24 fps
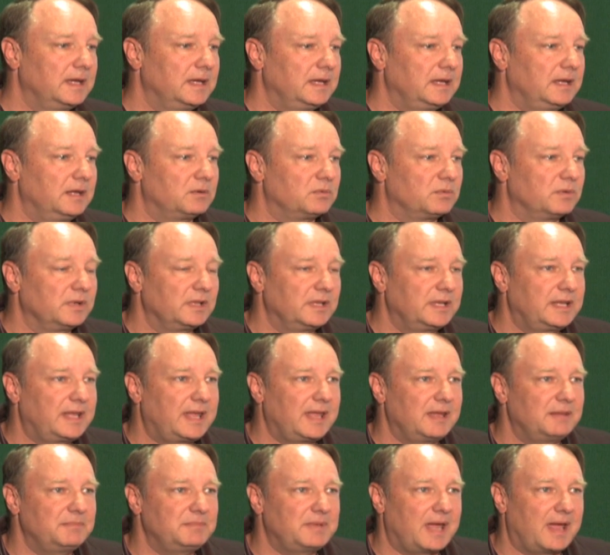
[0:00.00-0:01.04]
It really
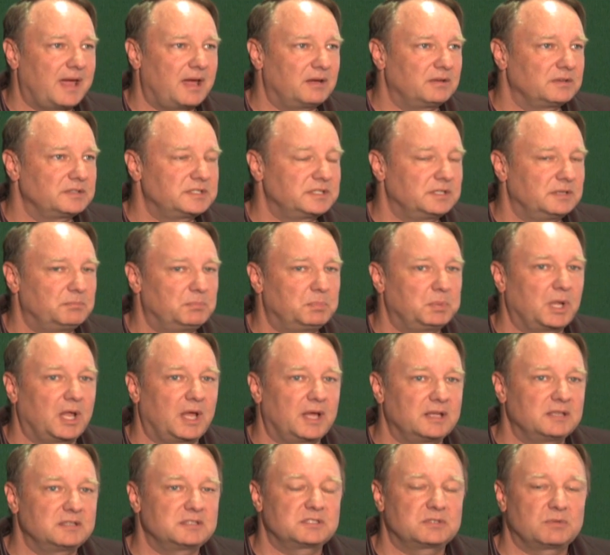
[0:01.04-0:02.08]
came down to
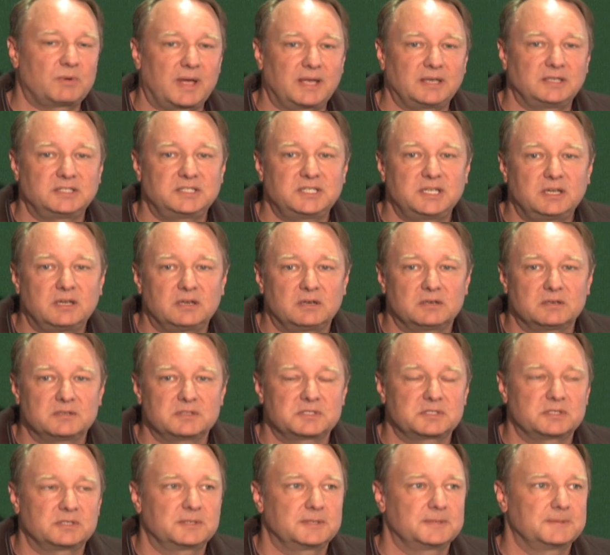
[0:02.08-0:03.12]
blood, sweat, and
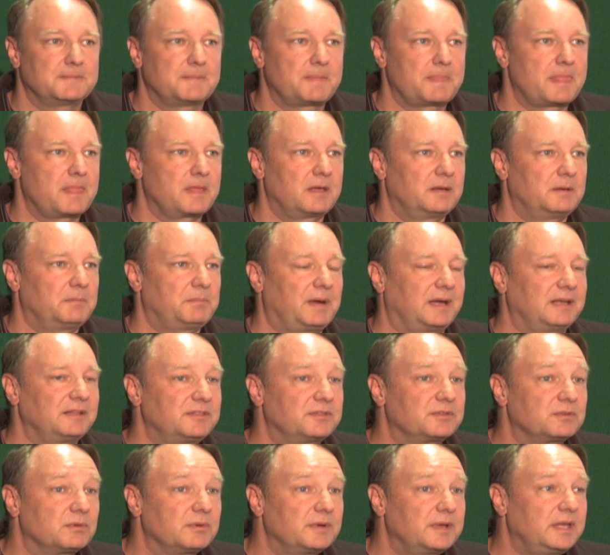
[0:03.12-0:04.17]
tears by
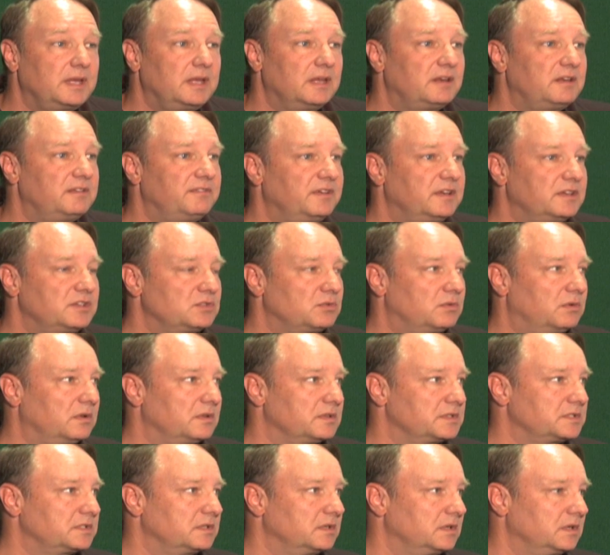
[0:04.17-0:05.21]
3
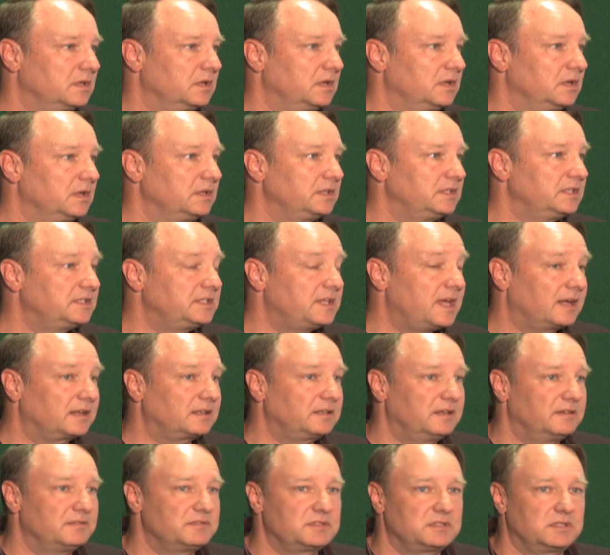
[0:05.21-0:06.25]
individuals,
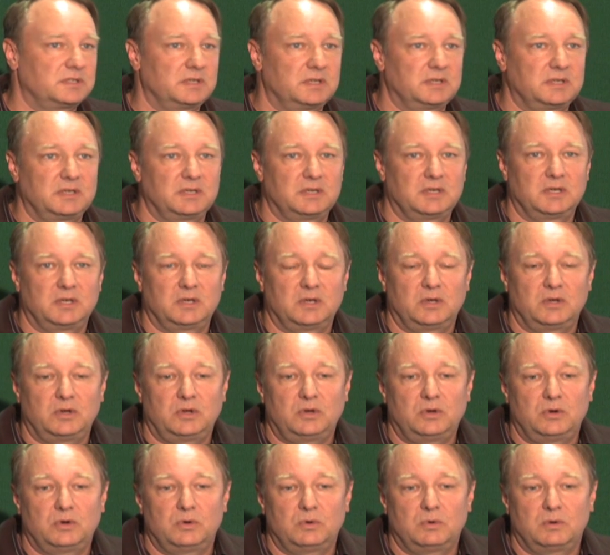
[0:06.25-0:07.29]
detectives,
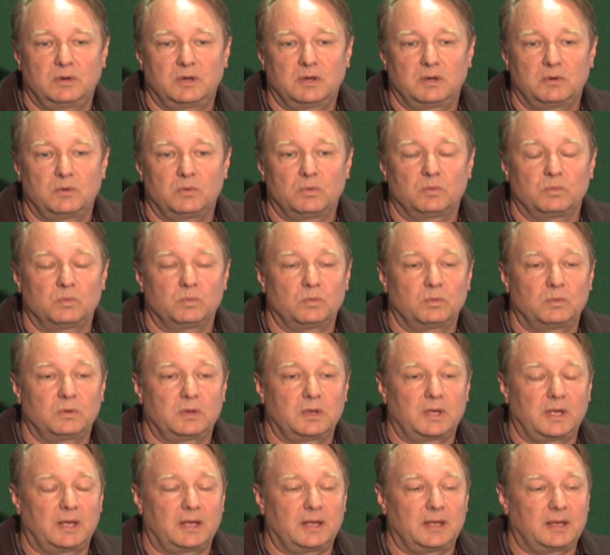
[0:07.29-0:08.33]
who
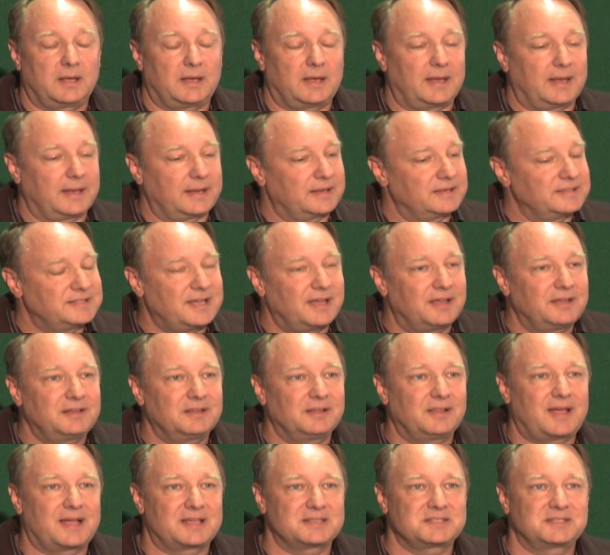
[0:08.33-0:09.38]
I can tell you
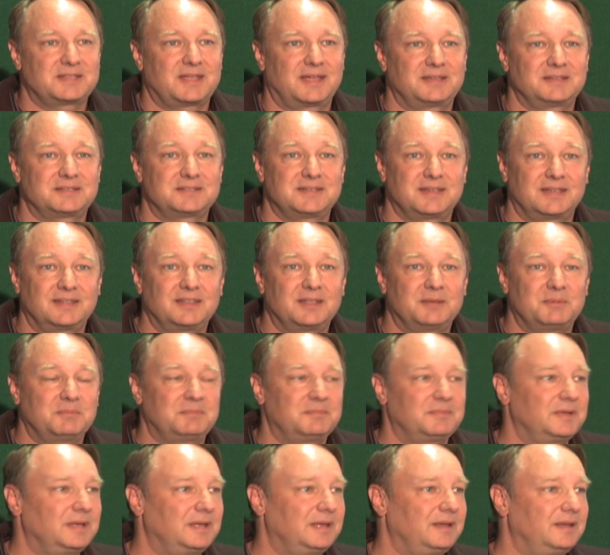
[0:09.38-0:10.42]
last night, seeing
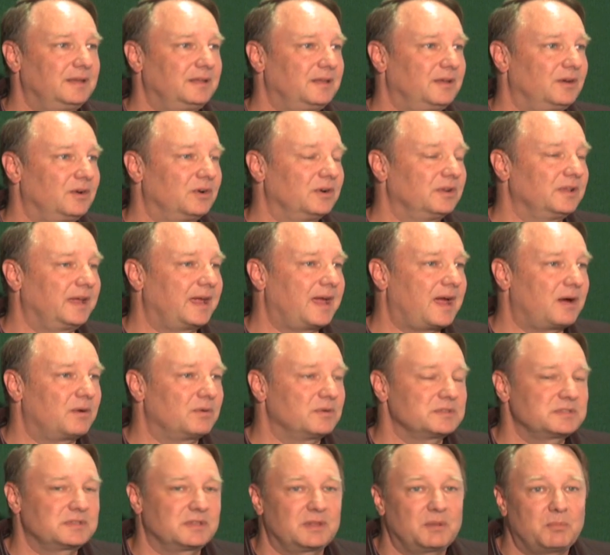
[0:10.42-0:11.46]
them in the early
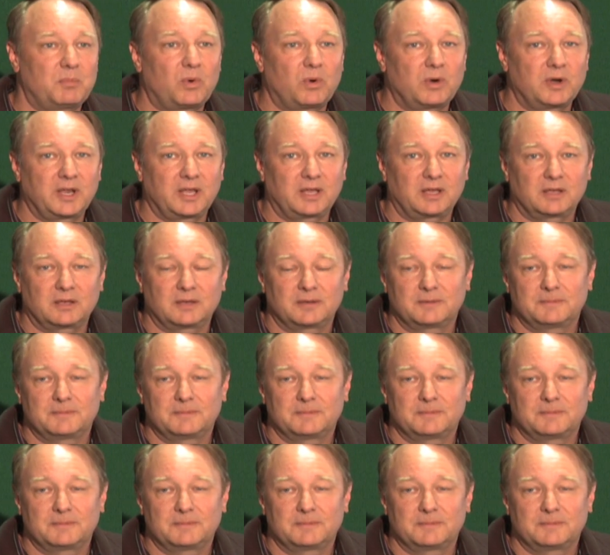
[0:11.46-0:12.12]
hours of the morning,